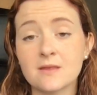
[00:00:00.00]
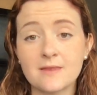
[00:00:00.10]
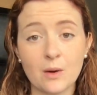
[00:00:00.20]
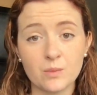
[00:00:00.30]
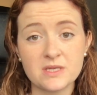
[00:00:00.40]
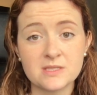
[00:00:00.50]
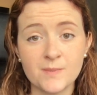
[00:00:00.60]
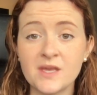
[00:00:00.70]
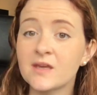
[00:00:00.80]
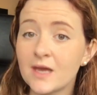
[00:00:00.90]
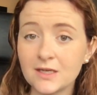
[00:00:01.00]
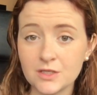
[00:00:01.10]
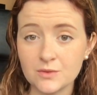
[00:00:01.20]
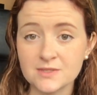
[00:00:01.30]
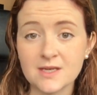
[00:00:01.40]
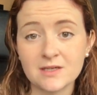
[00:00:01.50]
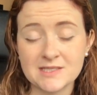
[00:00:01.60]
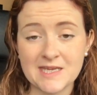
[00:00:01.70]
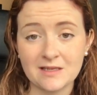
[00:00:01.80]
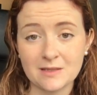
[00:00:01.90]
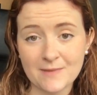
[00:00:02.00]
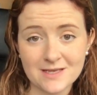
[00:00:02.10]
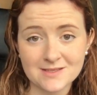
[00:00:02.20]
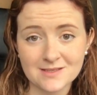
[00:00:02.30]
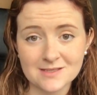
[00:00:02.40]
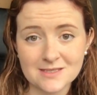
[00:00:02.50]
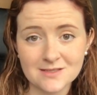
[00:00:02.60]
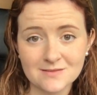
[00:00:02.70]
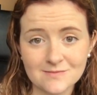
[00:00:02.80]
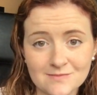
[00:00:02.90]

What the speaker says: that we speak and use on a daily basis.